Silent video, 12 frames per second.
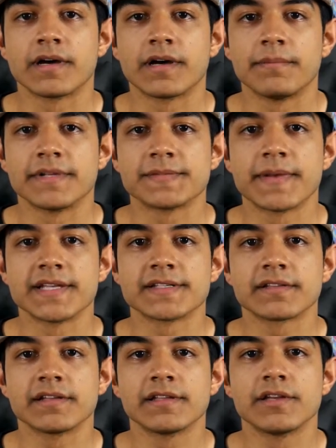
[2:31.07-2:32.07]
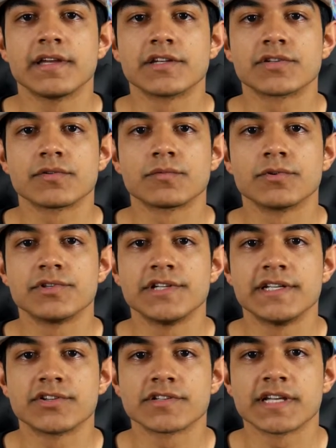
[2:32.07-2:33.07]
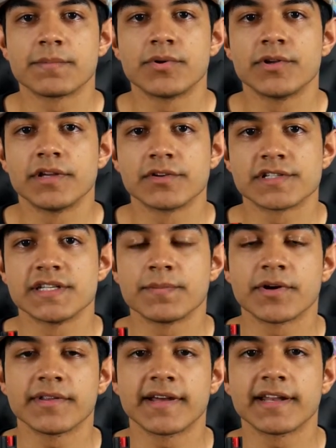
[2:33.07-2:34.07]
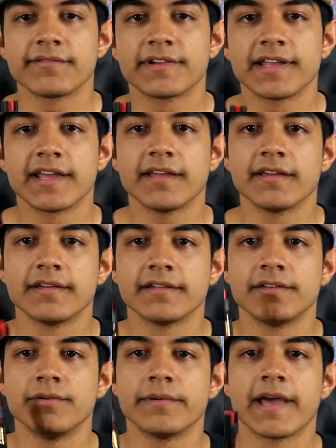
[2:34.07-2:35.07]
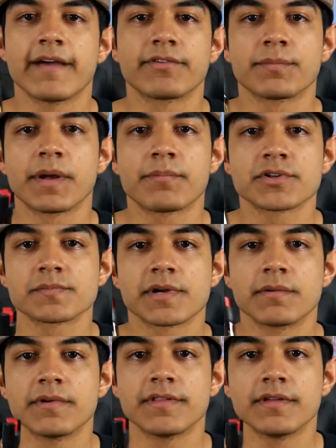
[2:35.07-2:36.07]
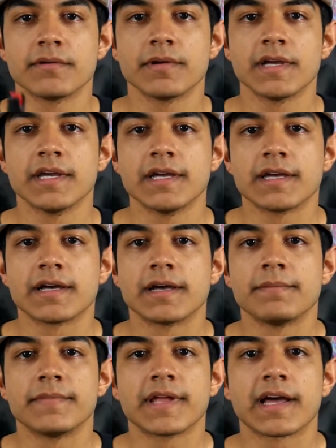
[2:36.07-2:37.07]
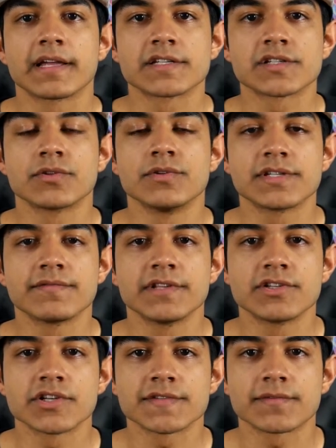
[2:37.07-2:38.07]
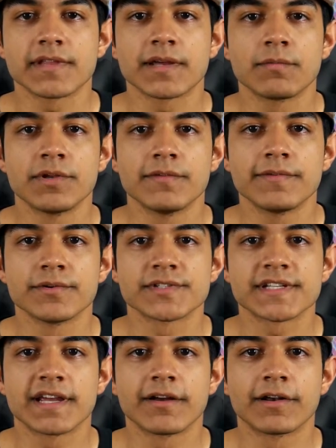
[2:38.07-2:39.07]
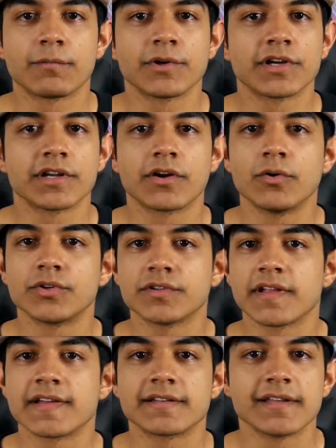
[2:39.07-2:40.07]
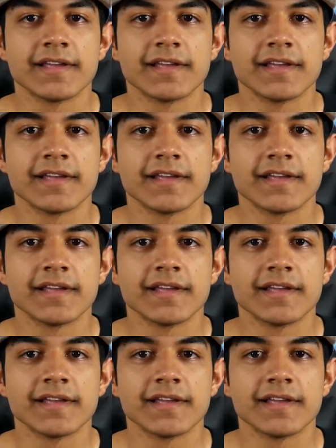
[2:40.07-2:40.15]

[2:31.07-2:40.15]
It's basically, you get into a routine just like putting your seatbelt on every day. You have your pepper spray with you. Not exclusively just for like when you feel scared and when you're going to go to like